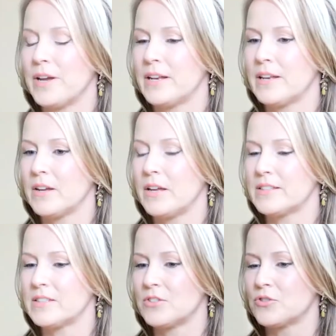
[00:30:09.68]
And
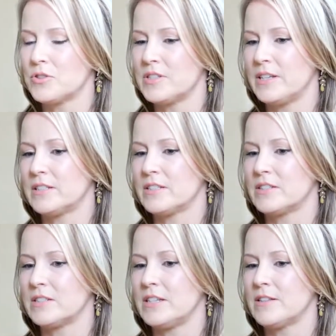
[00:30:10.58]
it's interesting to
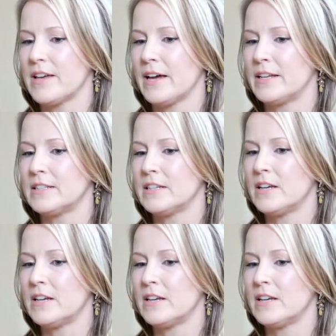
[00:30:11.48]
see that